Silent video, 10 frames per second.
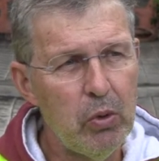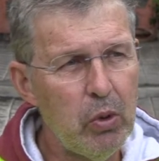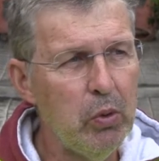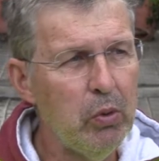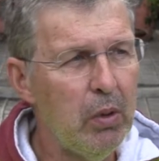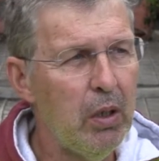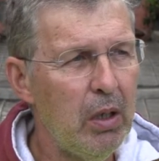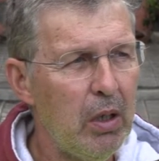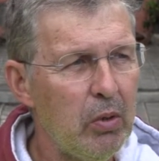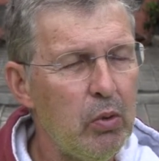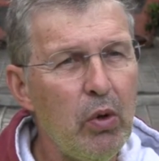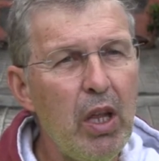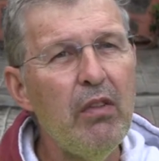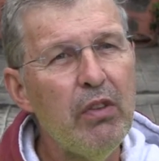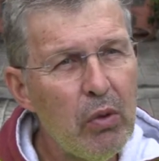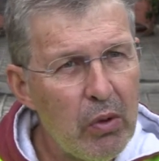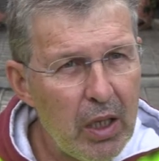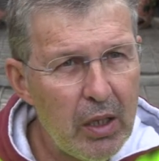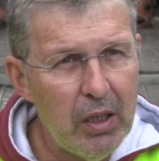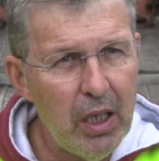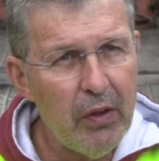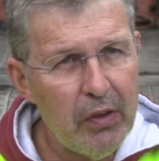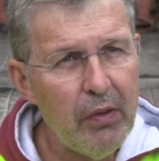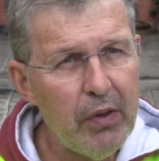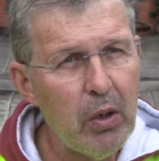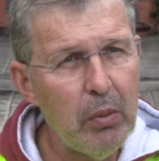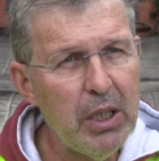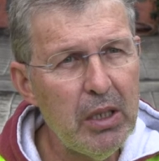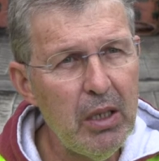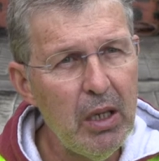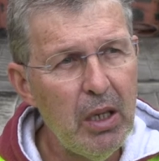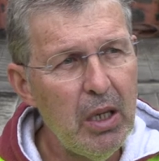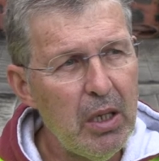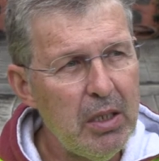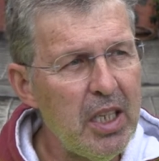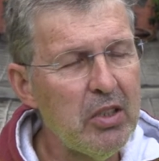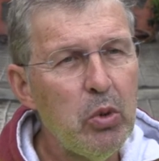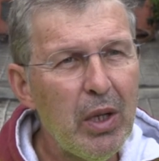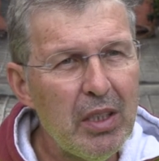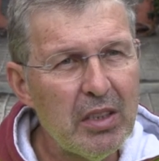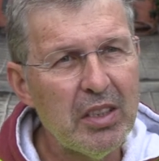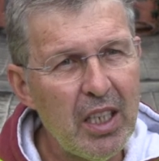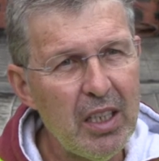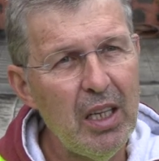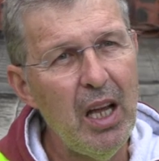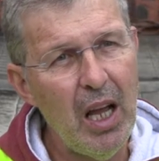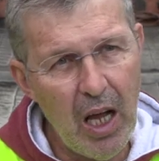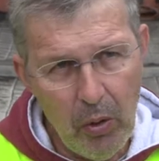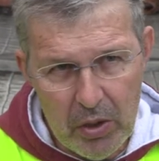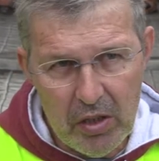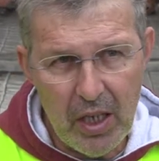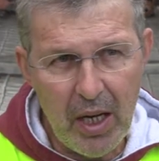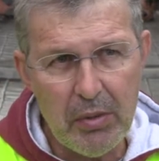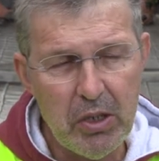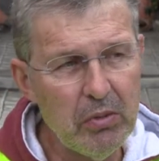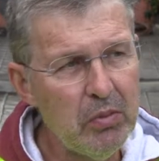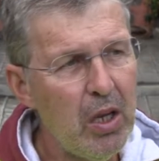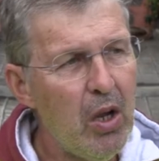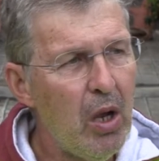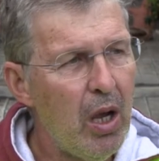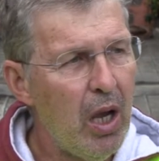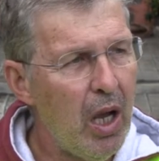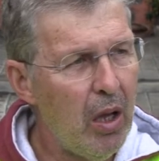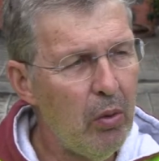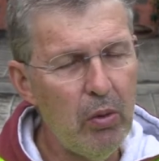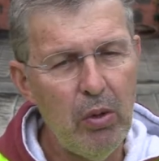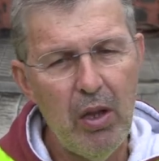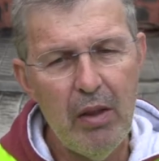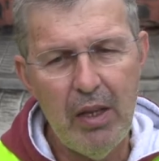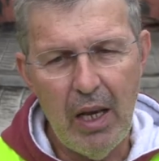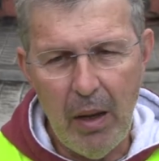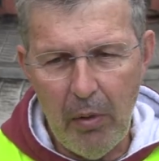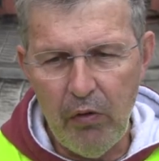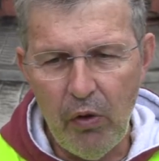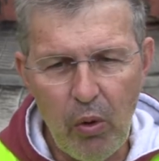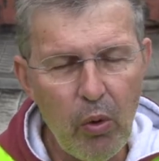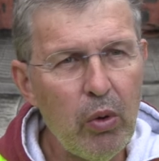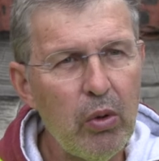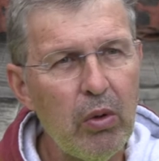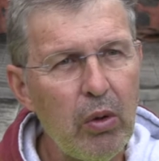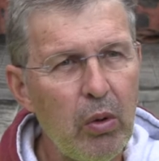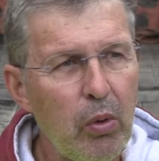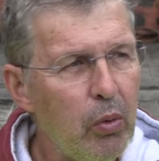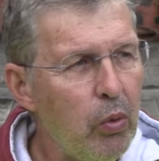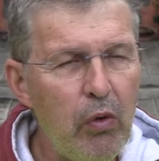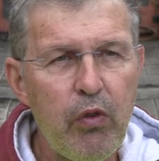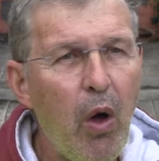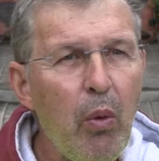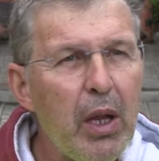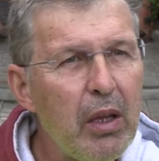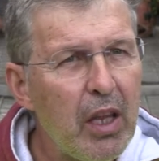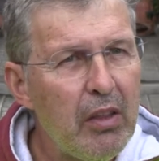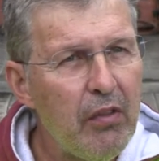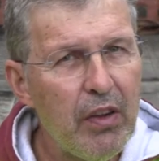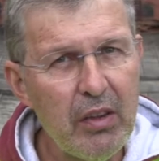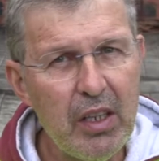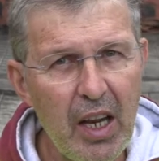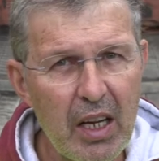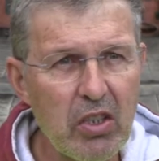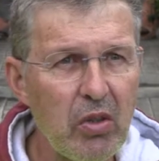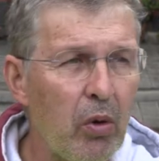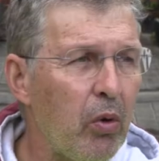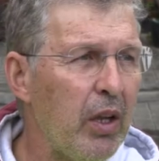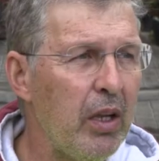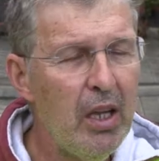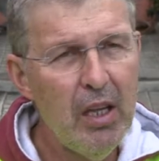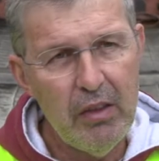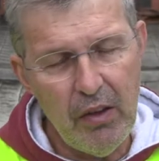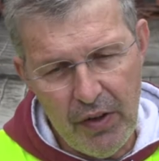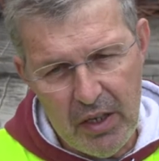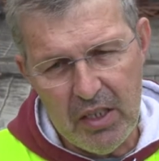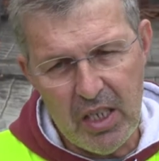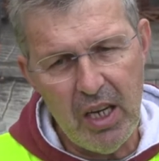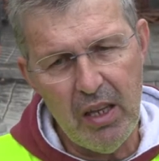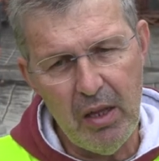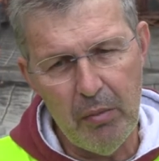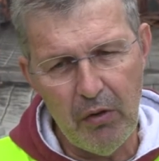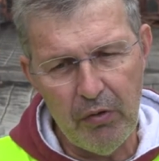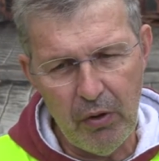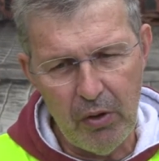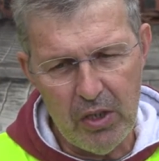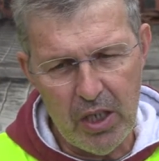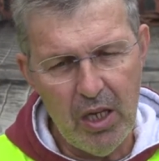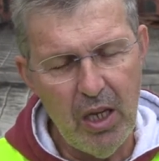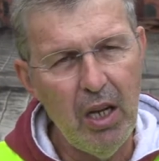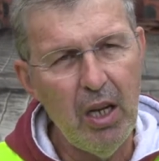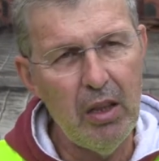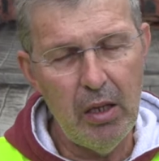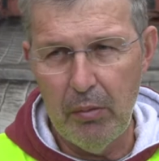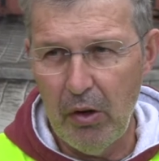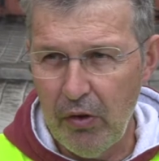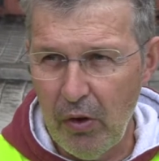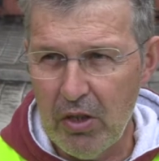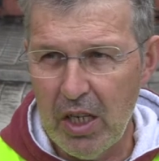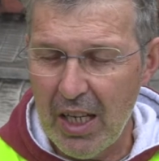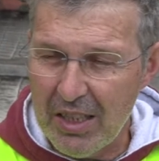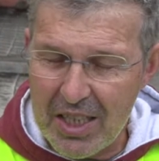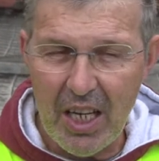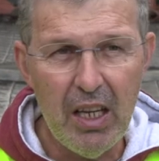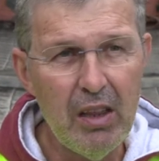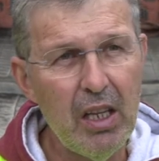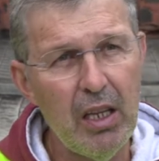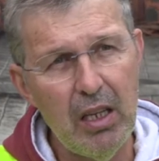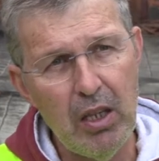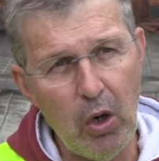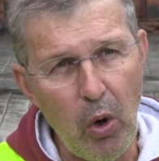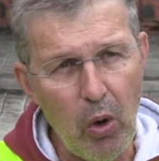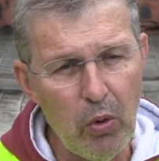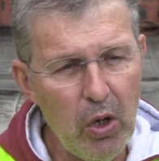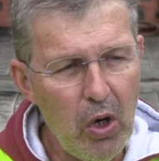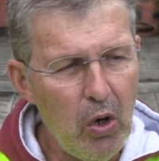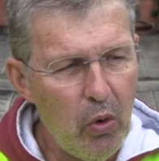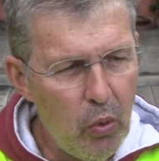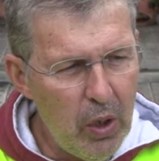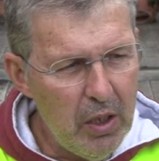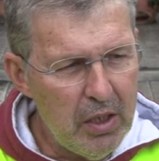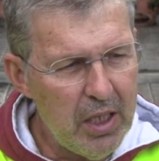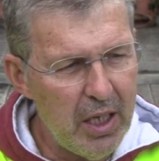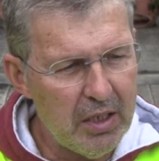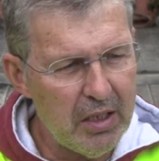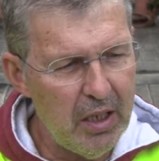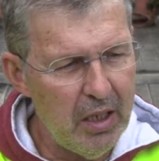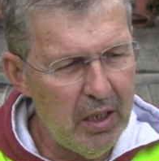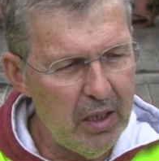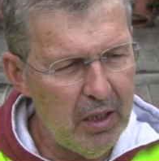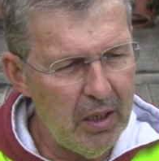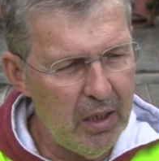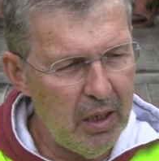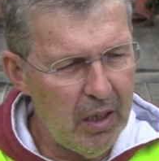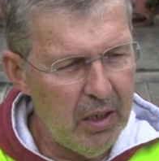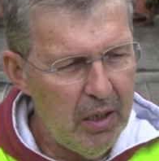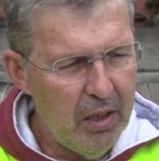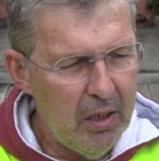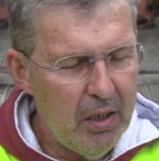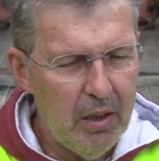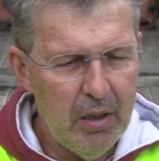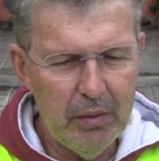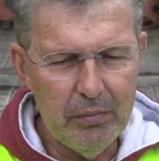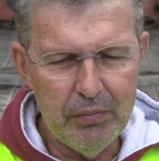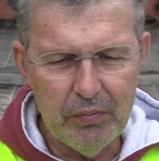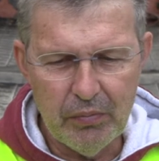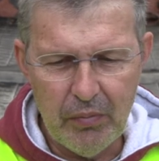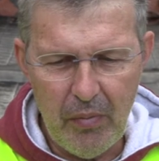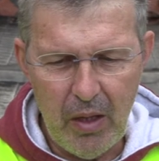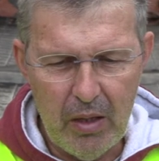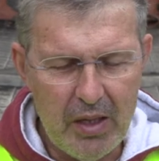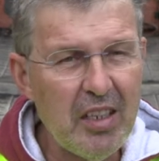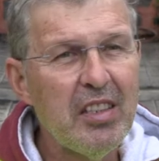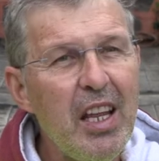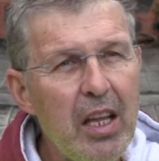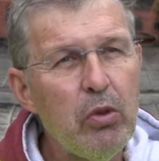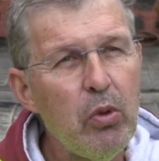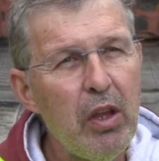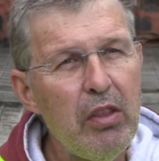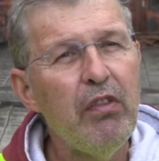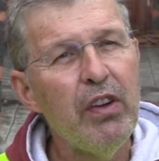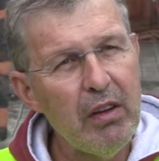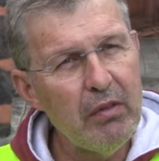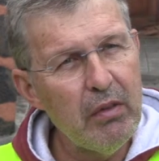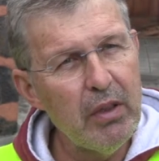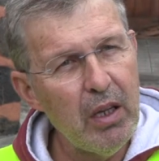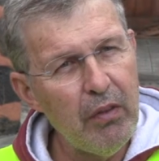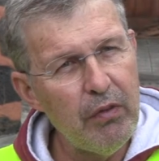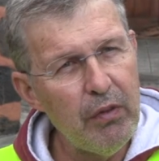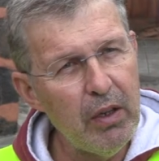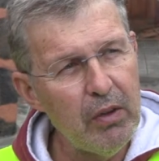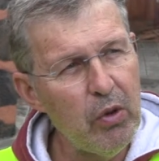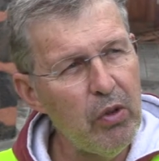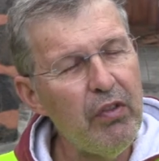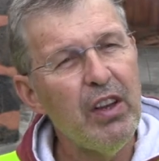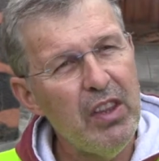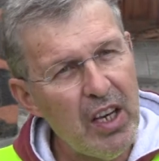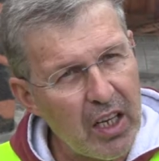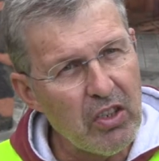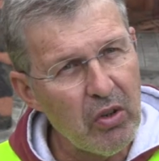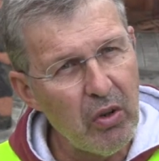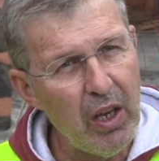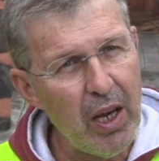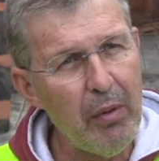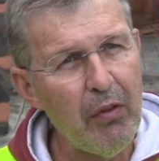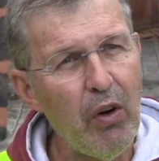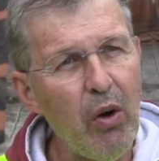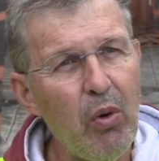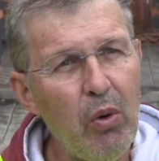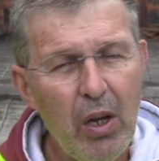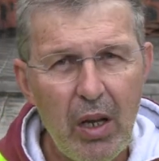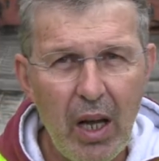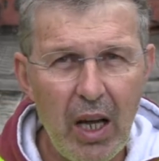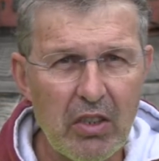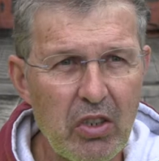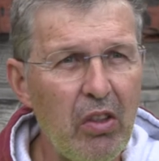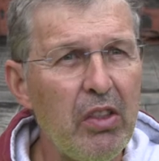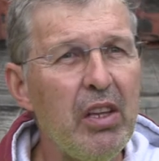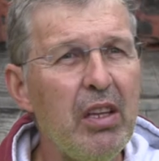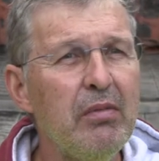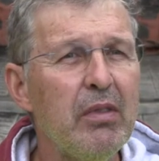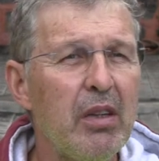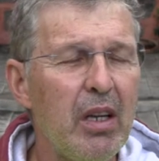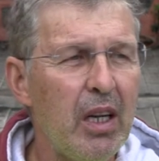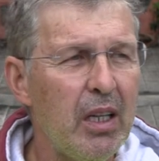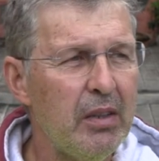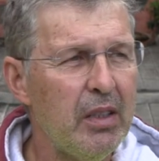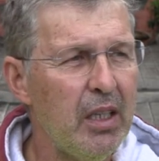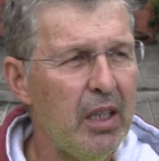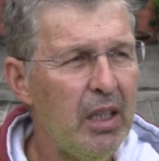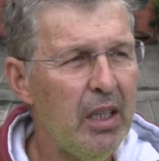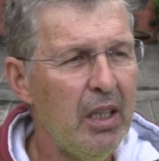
to uh, to give to the directive committee, just to understand how is the eruption, how the lava flow uh, will flow in the different direction or the different chain, the morphology, the morphological chain the, in the cone will just uh, uh, um, translate to the different uh, to different direction of the lava flow and something and uh,